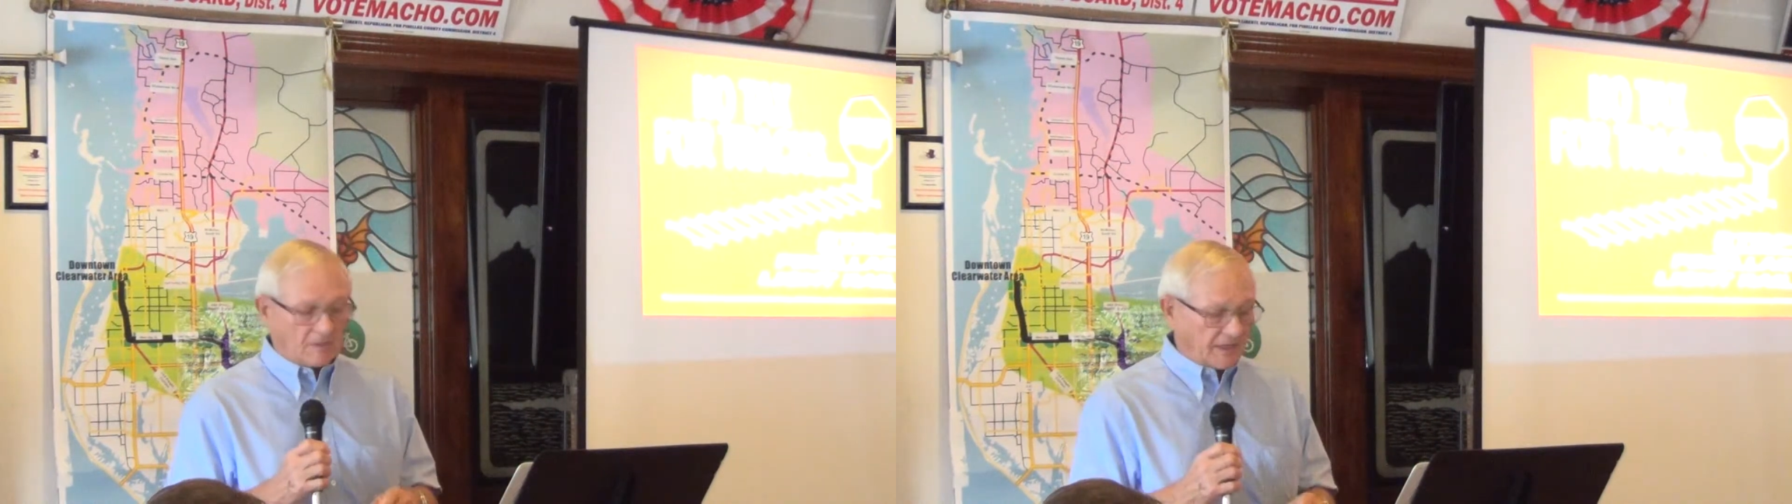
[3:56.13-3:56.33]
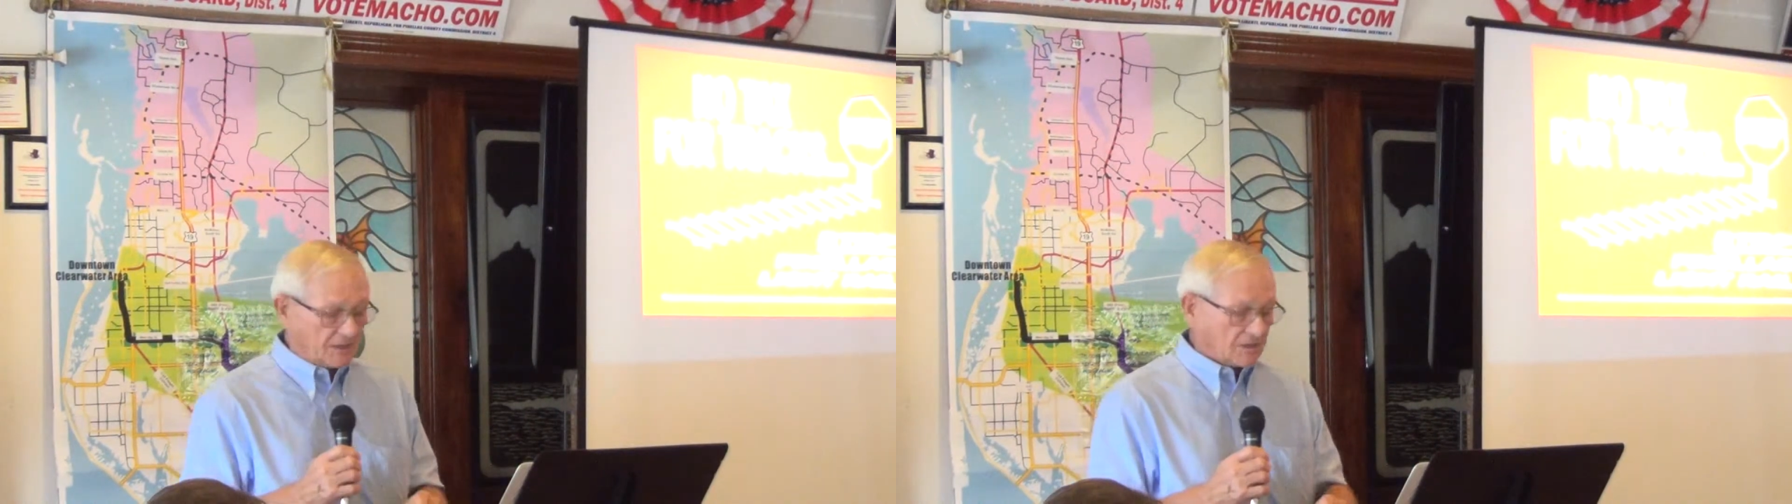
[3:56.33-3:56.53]

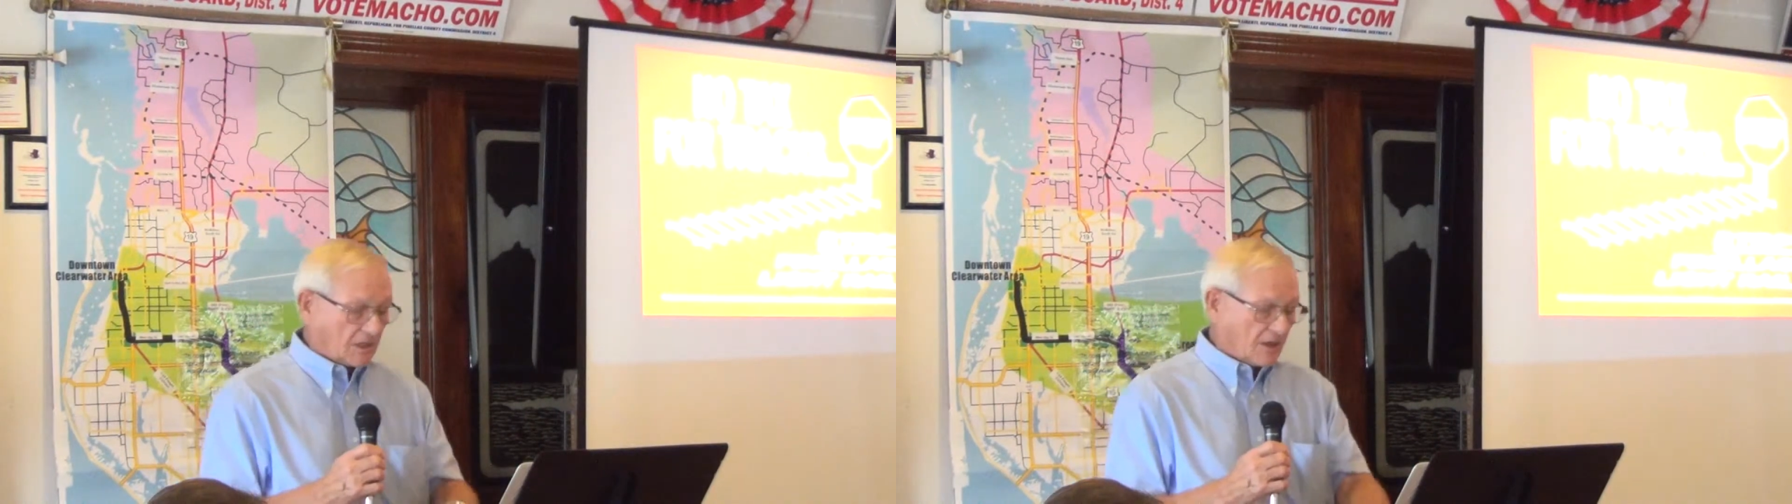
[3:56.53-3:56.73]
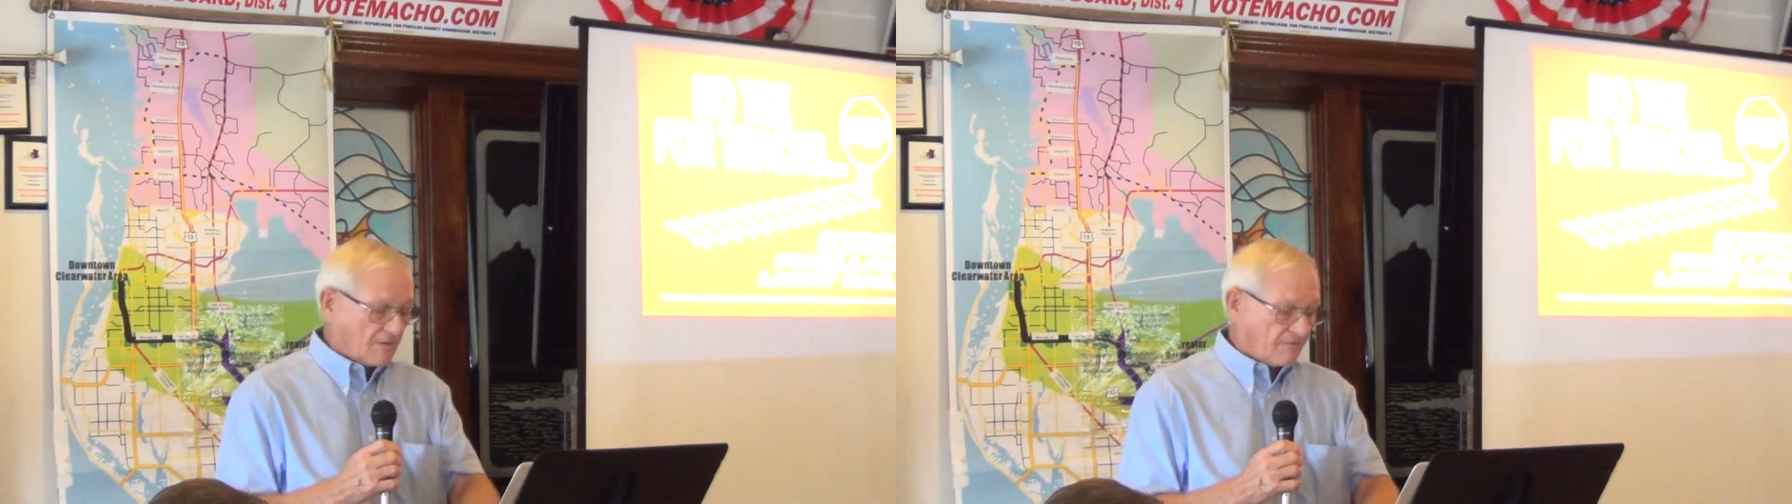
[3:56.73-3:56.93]
in my
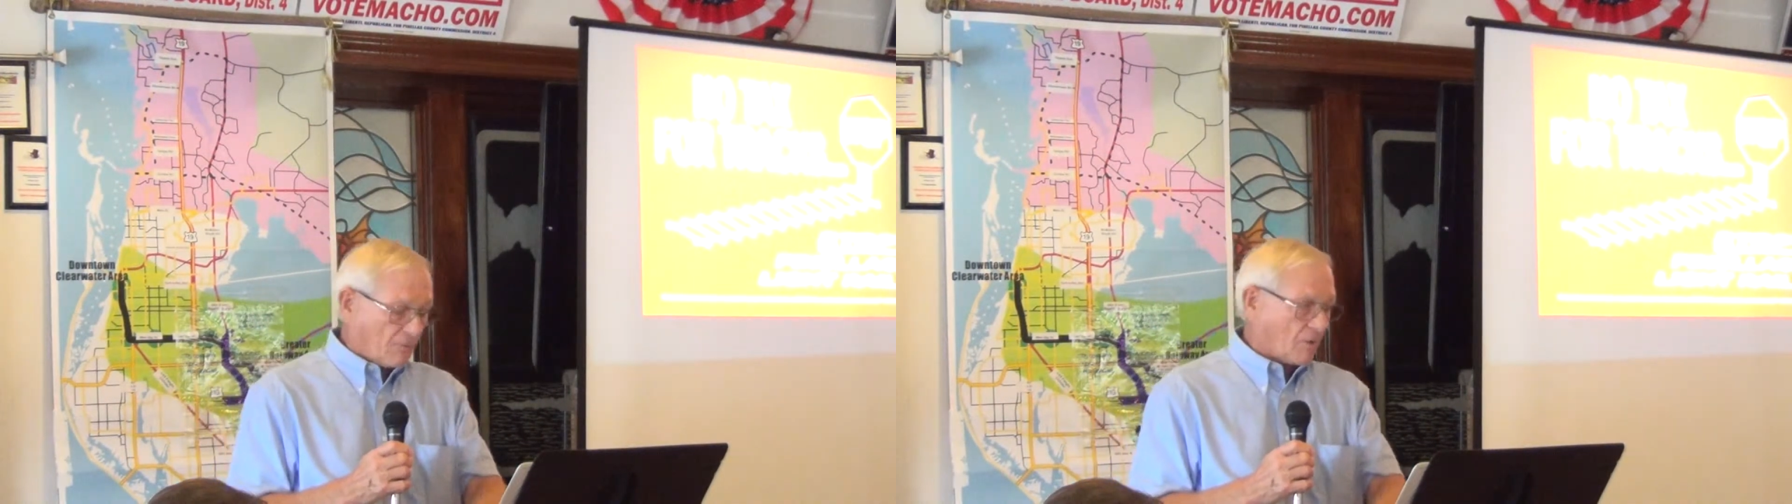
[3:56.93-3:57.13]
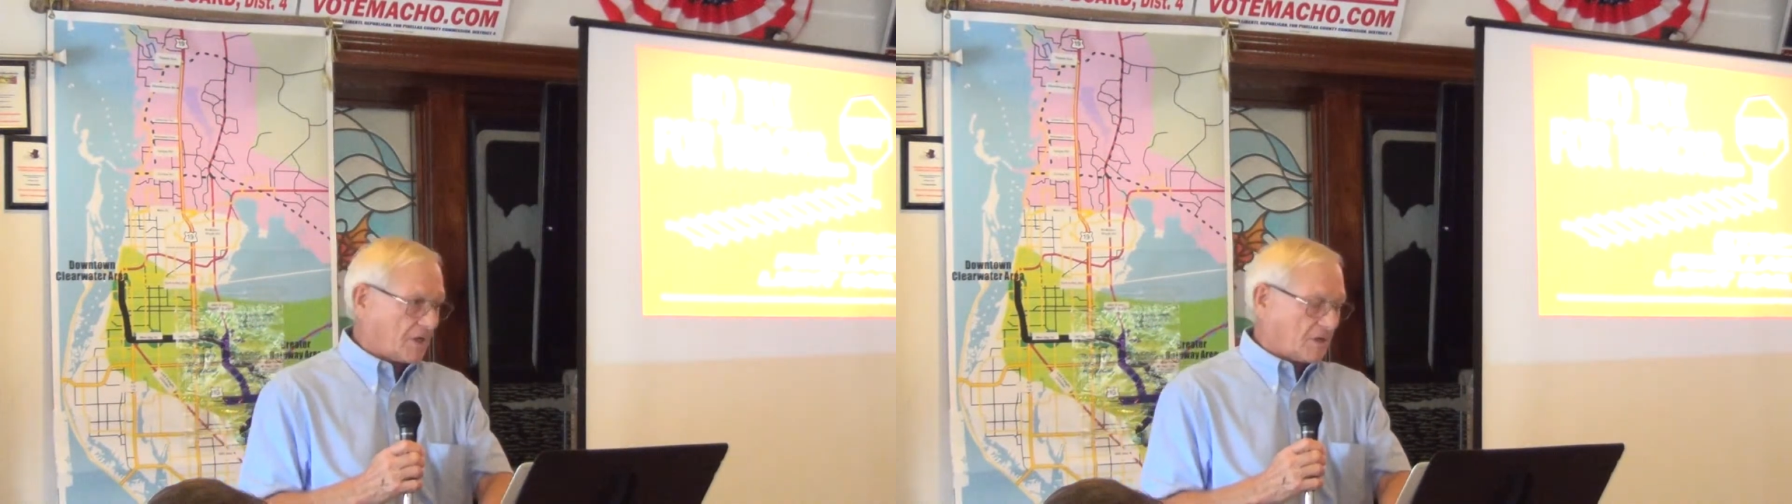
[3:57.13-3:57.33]
entire
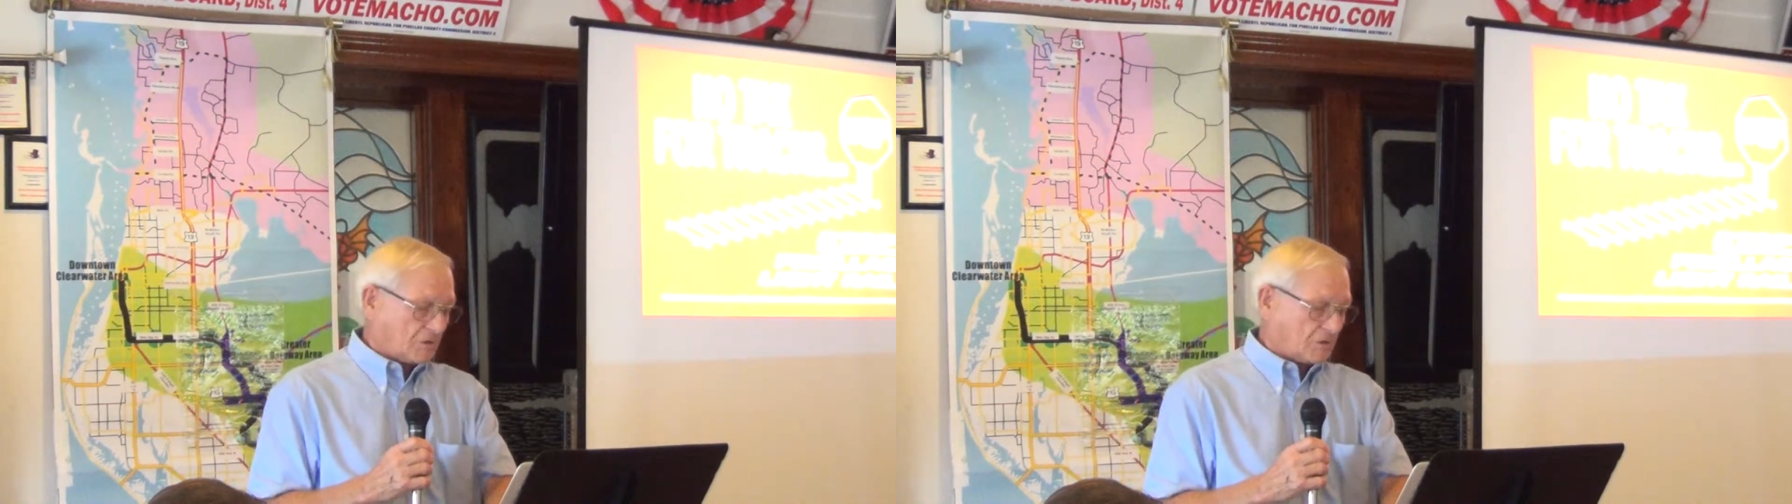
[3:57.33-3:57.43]
40